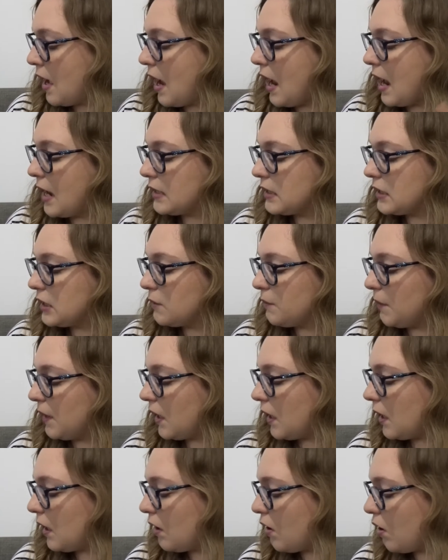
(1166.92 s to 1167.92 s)
And
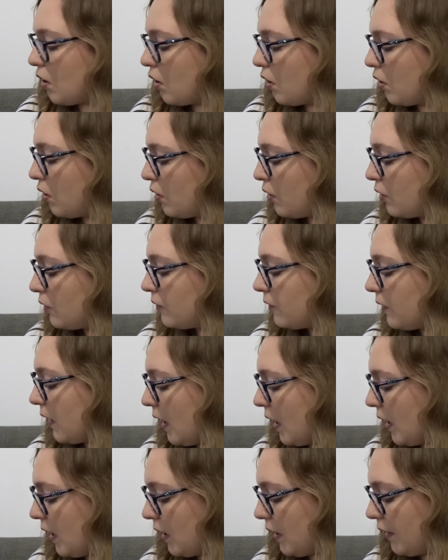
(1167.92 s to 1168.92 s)
speaking of
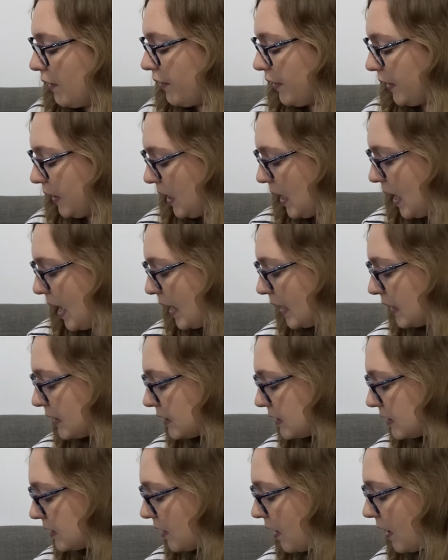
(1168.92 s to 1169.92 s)
the
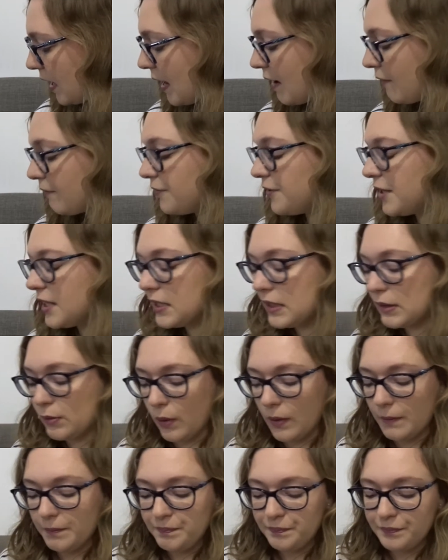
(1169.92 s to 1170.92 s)
cats, I have this
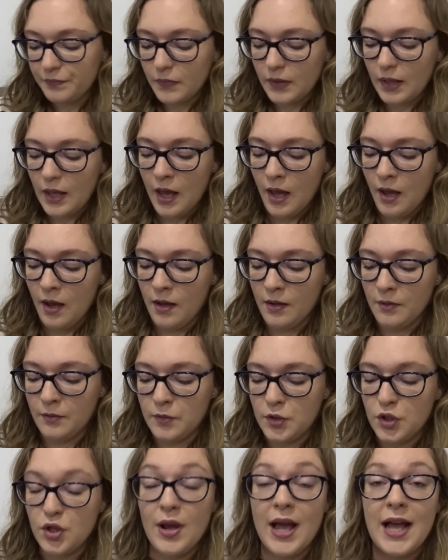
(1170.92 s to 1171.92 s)
one.
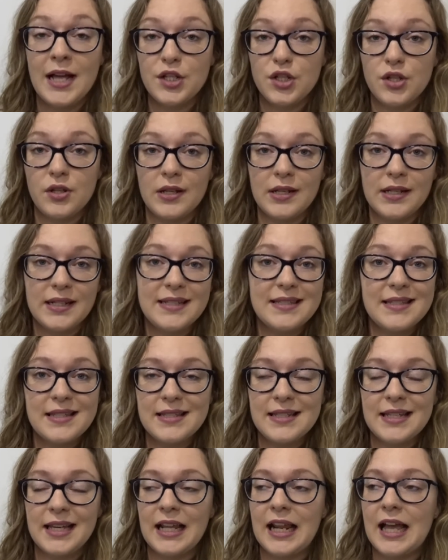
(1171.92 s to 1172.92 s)
to add to an
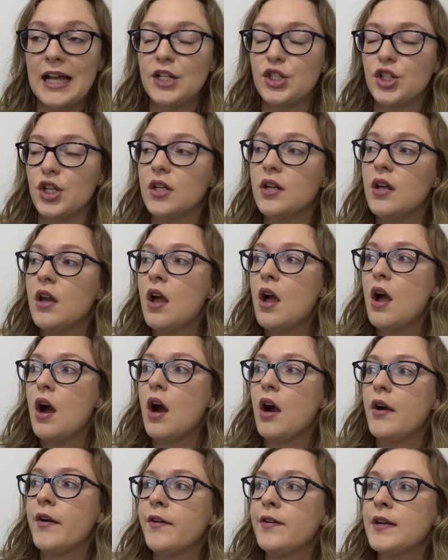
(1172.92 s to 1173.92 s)
existing collection.
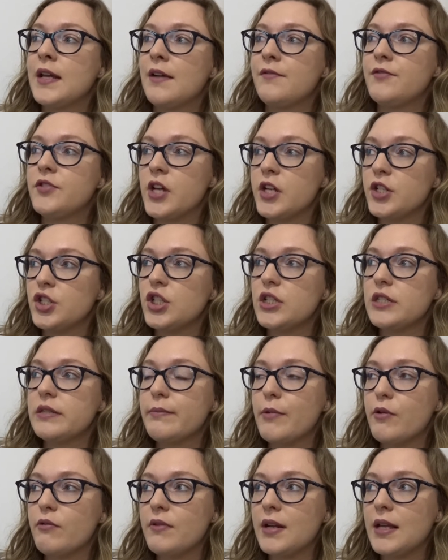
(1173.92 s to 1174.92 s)
I already have Duchess,
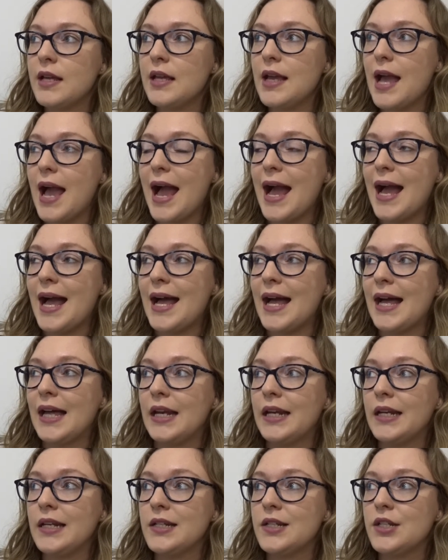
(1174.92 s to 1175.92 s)
Marie
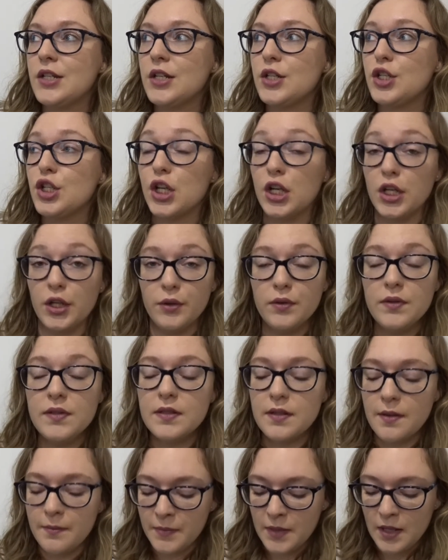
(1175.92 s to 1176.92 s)
and
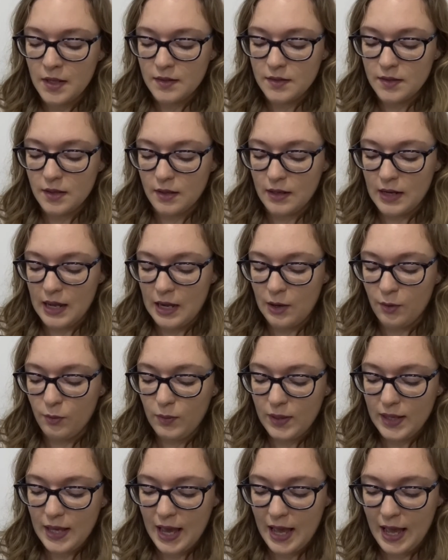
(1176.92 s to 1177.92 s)
Toulouse, so now
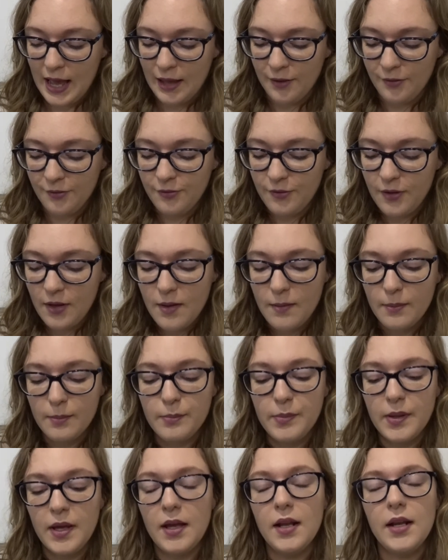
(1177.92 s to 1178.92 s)
we have
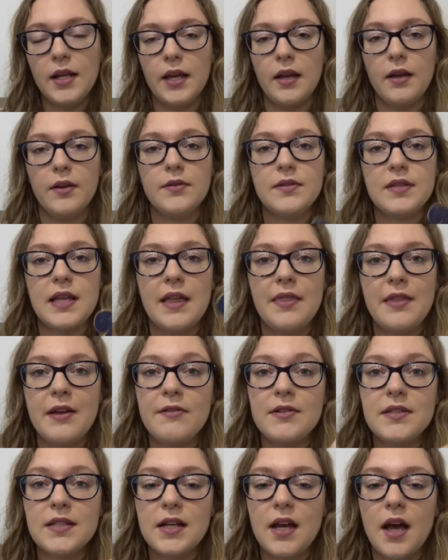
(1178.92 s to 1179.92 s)
Berlioz, and
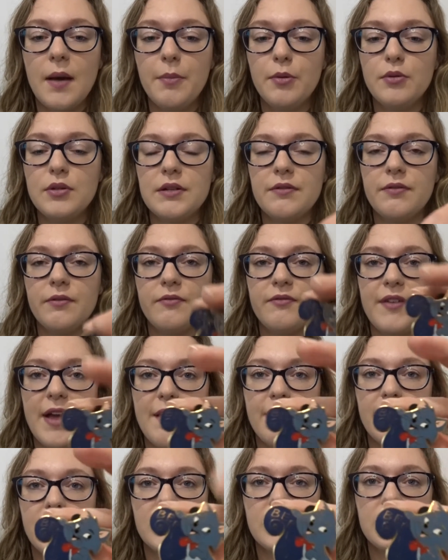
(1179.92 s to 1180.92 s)
there is a couple different
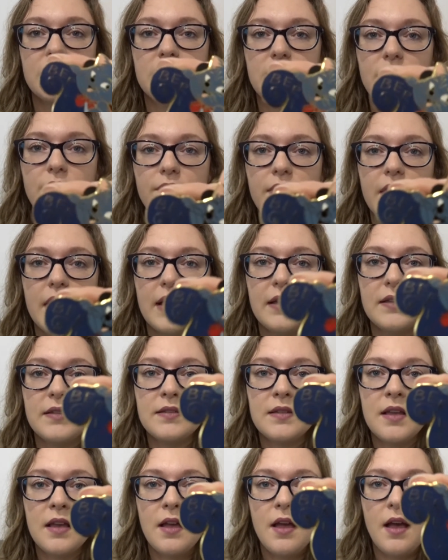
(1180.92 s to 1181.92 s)
variants of this,